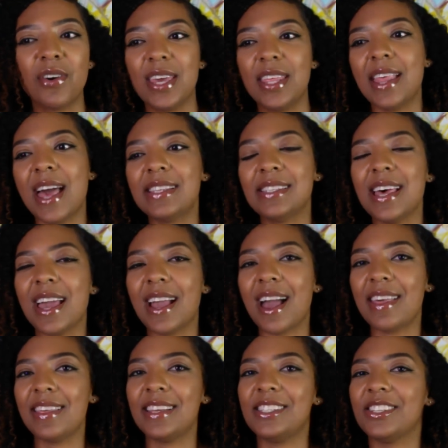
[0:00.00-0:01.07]
And that's
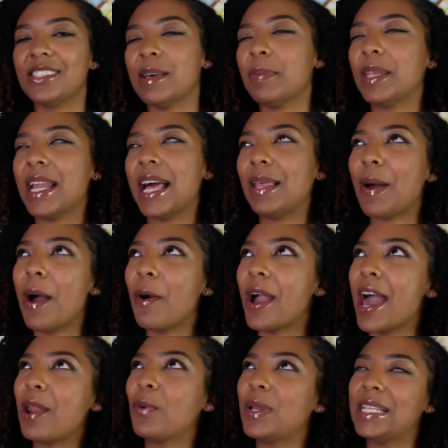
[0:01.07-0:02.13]
I think just something I'll
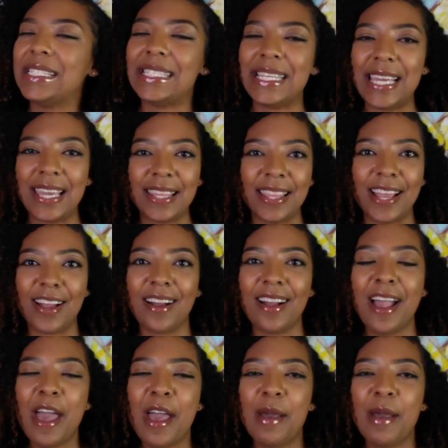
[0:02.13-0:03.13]
kind of want to sneak in there